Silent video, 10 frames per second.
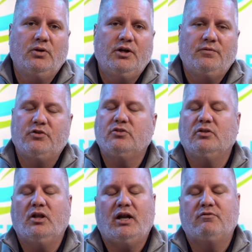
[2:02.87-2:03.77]
There's a
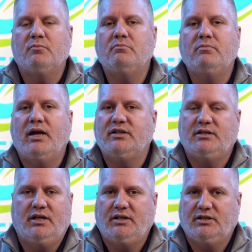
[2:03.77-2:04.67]
lot of amazing
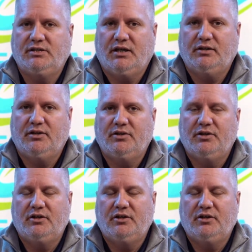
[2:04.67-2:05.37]
agents out there,